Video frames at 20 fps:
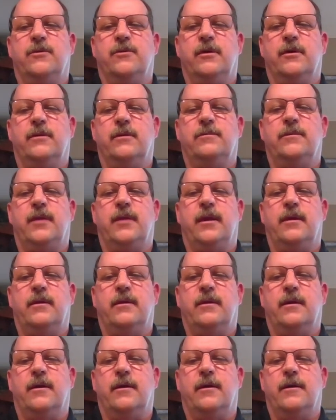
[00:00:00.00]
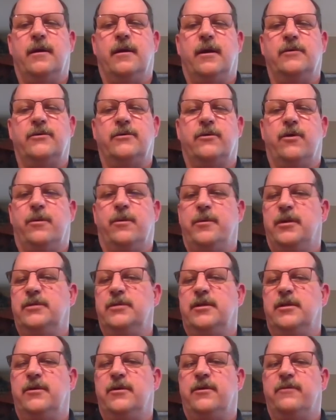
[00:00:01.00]
want to thank Hydrocarbon
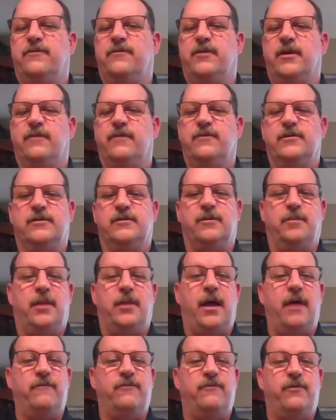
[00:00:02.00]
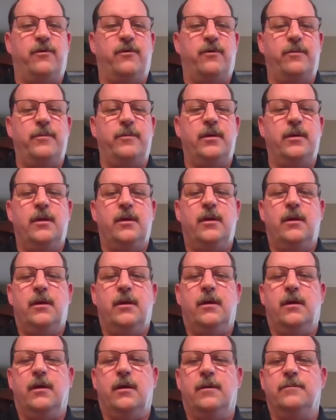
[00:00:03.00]
Engineering for giving us a platform
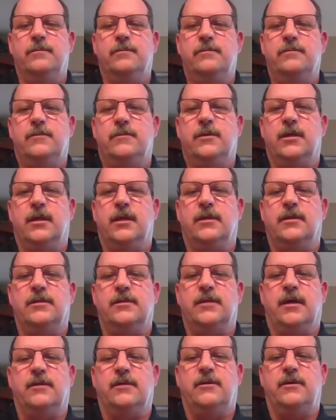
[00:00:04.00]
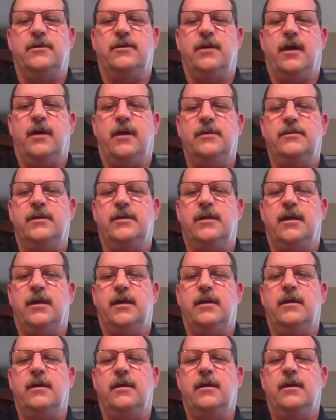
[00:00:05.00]
to get this out to you guys
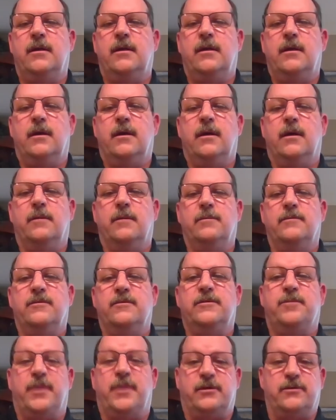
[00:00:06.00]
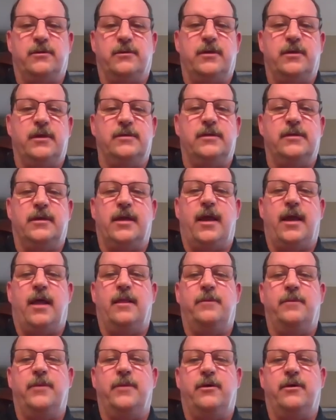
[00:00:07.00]
today. Special thanks to
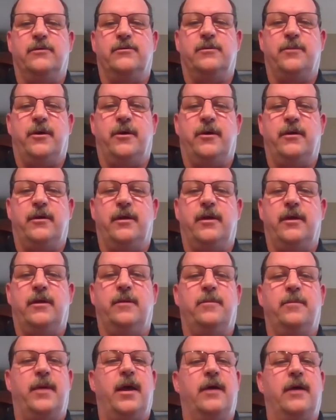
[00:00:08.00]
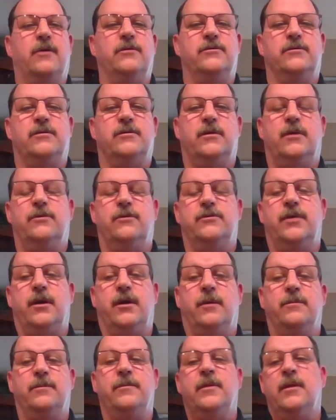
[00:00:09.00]
Callum and also Marilee in the back who's
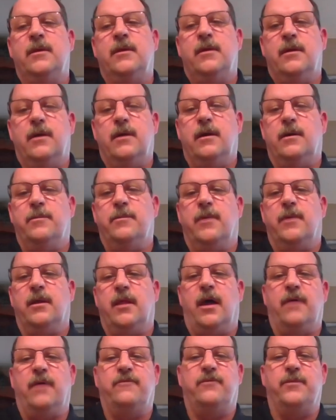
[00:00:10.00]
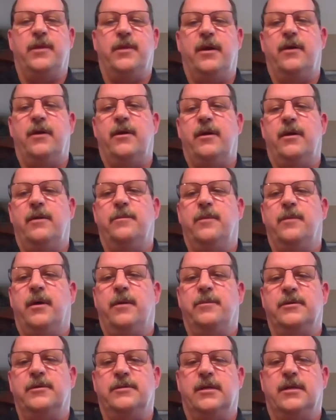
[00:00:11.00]
helped a lot from there to
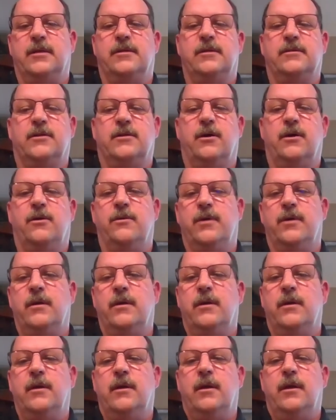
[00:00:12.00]
help us get this going.